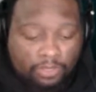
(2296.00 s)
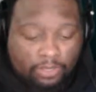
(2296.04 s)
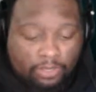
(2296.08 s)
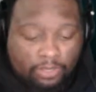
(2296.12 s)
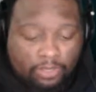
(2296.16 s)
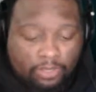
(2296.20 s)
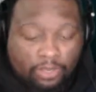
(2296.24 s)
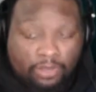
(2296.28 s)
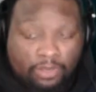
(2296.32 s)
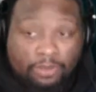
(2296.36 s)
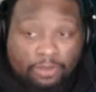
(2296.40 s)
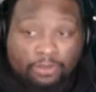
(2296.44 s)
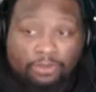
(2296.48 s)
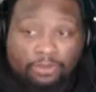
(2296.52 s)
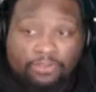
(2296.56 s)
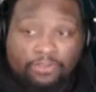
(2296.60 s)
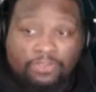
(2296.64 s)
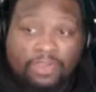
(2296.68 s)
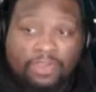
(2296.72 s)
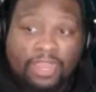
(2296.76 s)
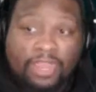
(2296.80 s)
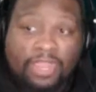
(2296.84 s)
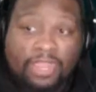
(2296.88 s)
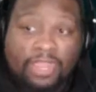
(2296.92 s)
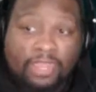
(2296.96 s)

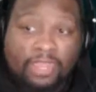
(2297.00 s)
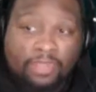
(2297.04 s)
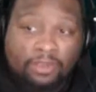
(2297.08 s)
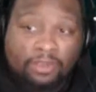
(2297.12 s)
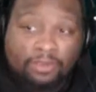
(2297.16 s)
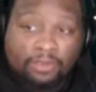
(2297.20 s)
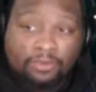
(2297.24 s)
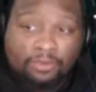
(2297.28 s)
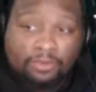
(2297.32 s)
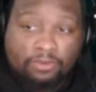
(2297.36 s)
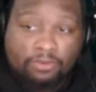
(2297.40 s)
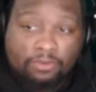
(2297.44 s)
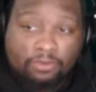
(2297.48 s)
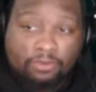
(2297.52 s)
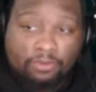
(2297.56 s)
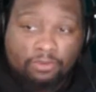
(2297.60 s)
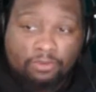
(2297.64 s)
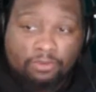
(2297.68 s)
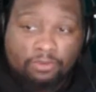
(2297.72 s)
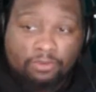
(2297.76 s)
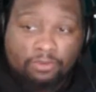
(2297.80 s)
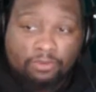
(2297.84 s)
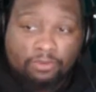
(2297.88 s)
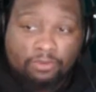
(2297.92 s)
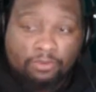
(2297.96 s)
understand
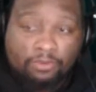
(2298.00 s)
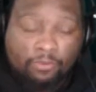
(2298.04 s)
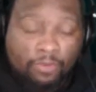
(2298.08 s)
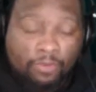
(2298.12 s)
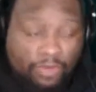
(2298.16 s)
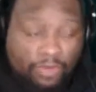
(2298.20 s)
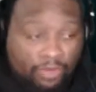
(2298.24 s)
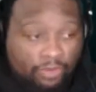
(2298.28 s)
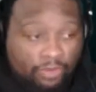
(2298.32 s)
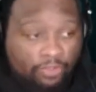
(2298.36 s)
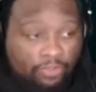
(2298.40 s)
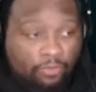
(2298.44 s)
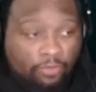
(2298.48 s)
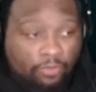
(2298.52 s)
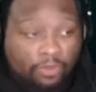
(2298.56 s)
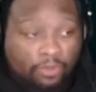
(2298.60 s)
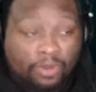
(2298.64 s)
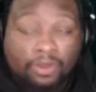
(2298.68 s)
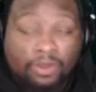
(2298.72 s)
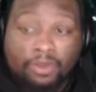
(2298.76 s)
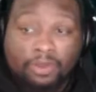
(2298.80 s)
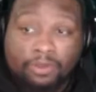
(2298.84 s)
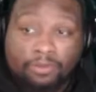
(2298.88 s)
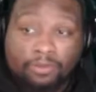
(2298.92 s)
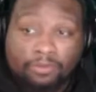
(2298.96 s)
where you
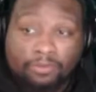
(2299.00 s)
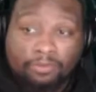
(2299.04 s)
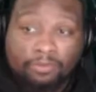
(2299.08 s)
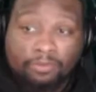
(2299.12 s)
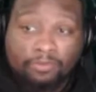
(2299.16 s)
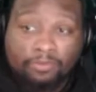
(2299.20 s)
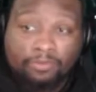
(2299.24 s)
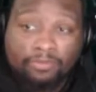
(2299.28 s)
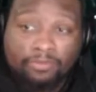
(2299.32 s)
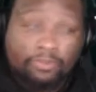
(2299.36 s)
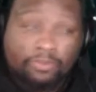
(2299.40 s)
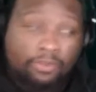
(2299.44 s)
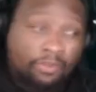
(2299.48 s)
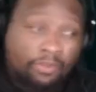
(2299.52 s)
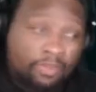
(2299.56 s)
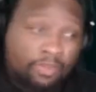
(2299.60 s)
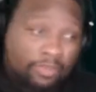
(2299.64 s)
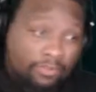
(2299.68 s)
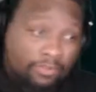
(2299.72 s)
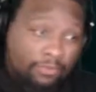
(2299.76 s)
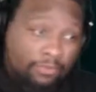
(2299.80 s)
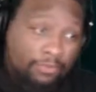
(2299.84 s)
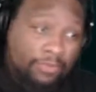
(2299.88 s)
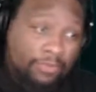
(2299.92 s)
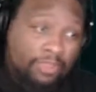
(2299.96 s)
were. So
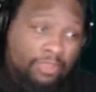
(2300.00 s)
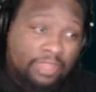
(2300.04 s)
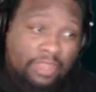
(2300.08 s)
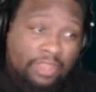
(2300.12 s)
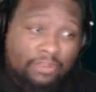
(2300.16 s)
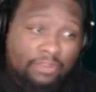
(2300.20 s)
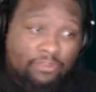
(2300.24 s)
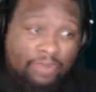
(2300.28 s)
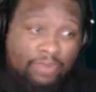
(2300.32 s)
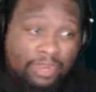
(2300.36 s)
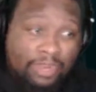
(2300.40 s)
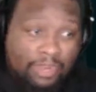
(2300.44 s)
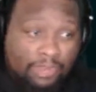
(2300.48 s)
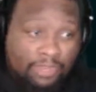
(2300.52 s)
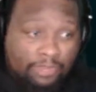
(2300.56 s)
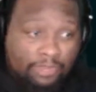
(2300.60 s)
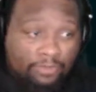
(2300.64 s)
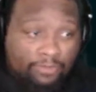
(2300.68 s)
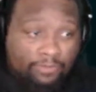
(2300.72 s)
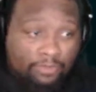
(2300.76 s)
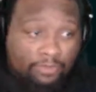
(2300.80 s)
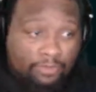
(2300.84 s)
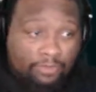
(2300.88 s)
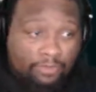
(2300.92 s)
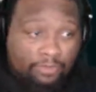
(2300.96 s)
this is what that track is.
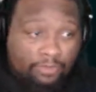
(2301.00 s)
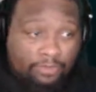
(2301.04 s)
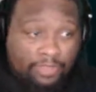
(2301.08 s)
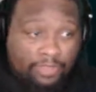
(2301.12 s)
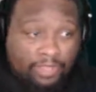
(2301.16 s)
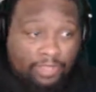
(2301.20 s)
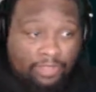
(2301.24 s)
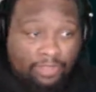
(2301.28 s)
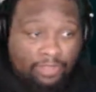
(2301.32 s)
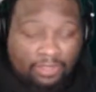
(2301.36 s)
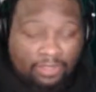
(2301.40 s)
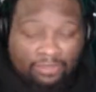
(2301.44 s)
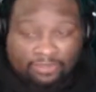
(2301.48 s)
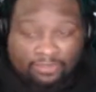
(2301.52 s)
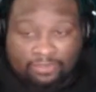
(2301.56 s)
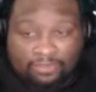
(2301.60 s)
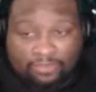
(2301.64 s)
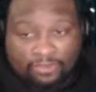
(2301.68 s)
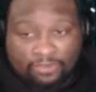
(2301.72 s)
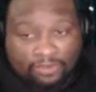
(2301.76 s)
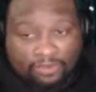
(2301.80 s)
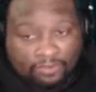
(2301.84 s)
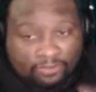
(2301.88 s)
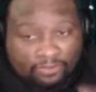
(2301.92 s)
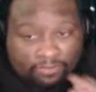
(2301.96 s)
So this is
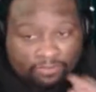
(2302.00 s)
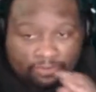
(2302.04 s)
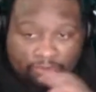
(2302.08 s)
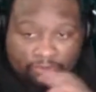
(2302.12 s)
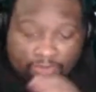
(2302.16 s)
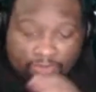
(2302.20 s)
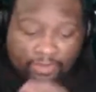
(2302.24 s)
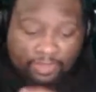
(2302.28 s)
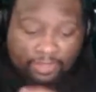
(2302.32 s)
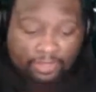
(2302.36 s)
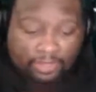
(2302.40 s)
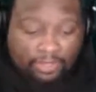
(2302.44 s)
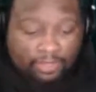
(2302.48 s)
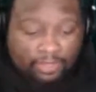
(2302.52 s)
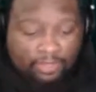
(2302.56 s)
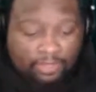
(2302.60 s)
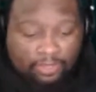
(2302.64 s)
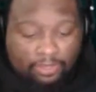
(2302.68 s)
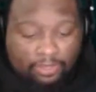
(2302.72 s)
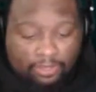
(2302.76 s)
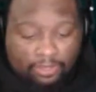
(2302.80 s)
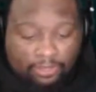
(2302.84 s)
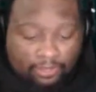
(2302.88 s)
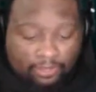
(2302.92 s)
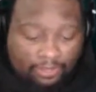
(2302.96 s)
just
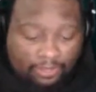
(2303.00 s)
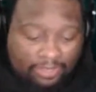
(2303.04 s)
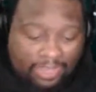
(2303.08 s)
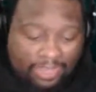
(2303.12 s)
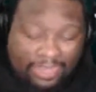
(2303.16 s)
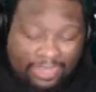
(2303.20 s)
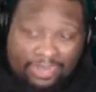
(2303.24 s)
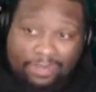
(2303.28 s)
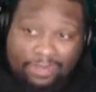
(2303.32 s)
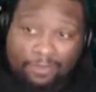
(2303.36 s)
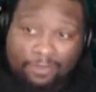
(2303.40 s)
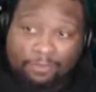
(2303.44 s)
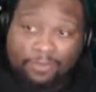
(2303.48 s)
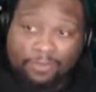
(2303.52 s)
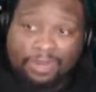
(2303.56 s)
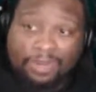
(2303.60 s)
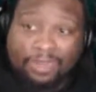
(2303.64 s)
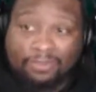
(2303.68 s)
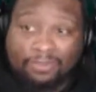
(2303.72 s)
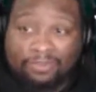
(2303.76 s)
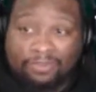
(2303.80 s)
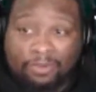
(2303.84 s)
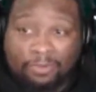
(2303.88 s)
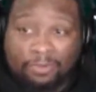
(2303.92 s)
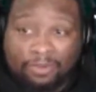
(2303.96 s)
kind of what I
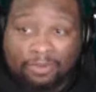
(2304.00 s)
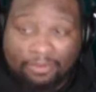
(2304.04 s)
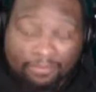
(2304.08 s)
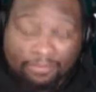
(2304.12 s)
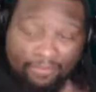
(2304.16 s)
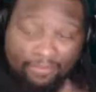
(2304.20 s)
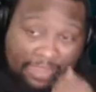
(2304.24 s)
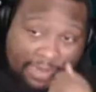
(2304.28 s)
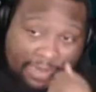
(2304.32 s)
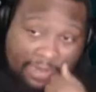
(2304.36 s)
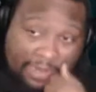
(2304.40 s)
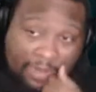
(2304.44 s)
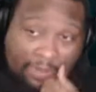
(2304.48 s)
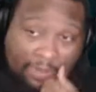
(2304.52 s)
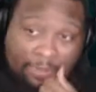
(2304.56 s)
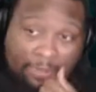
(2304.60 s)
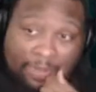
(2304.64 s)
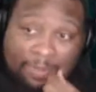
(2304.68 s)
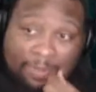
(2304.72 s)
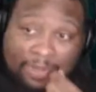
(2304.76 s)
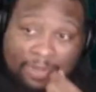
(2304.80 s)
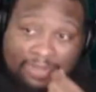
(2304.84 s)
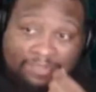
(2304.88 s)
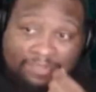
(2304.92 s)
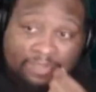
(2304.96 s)
was able to find out about
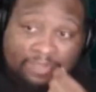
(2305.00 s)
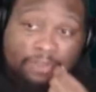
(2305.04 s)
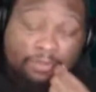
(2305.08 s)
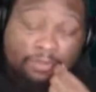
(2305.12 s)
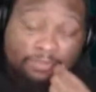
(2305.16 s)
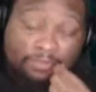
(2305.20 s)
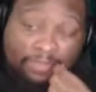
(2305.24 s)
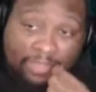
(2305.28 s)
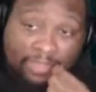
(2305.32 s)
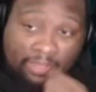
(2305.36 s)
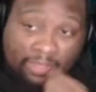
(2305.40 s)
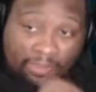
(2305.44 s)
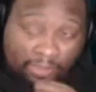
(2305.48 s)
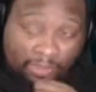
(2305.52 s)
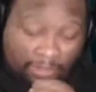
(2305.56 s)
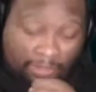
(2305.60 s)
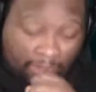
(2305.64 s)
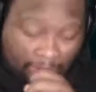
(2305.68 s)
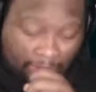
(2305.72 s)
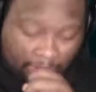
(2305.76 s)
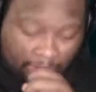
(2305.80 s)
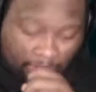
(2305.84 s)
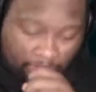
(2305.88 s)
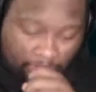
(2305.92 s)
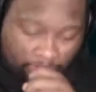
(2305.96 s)
myself and
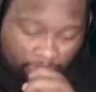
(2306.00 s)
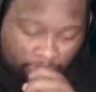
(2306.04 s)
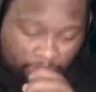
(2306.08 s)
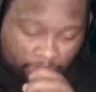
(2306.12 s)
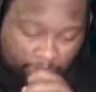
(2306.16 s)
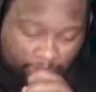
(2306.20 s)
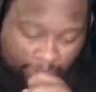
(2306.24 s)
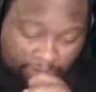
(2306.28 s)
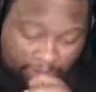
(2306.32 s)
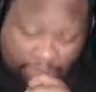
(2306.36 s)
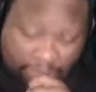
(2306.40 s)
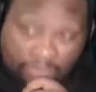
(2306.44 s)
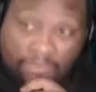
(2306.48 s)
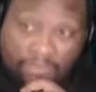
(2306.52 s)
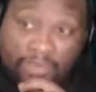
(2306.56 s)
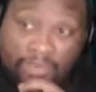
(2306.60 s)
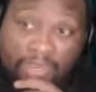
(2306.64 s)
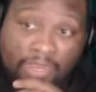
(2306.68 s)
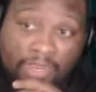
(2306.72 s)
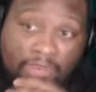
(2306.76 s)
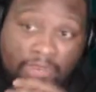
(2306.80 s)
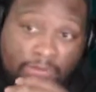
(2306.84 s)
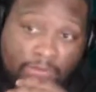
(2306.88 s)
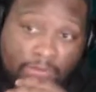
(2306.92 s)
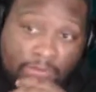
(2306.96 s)

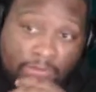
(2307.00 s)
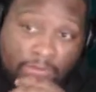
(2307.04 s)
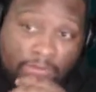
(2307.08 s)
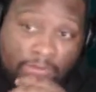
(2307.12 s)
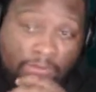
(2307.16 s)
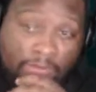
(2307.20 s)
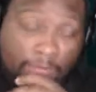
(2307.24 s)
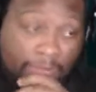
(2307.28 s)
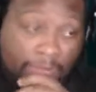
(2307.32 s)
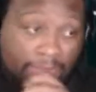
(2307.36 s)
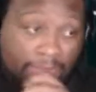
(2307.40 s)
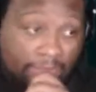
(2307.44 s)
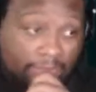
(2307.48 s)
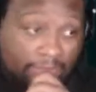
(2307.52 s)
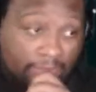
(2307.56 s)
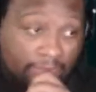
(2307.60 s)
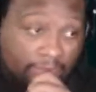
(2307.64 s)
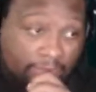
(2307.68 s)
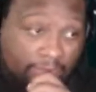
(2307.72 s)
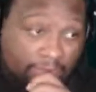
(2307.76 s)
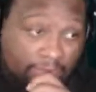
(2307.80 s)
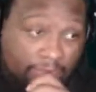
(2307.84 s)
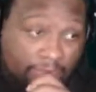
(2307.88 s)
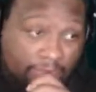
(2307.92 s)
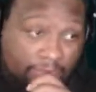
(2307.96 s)
understand about this.
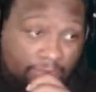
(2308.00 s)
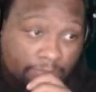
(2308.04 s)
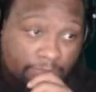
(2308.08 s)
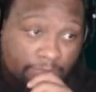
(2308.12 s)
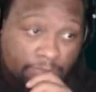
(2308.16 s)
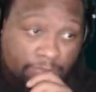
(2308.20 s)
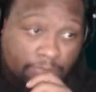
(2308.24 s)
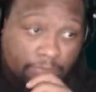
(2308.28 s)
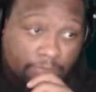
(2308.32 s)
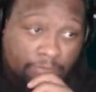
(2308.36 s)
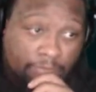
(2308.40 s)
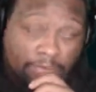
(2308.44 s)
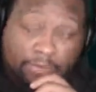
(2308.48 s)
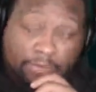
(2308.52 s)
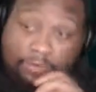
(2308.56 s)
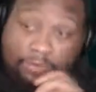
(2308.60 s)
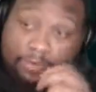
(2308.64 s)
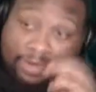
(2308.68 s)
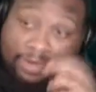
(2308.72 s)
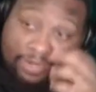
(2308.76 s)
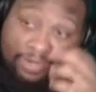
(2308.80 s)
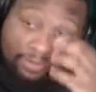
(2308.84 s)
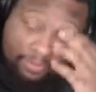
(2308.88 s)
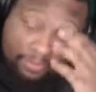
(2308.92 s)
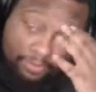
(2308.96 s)
So we'll go
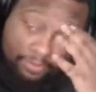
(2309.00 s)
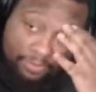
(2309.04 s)
right into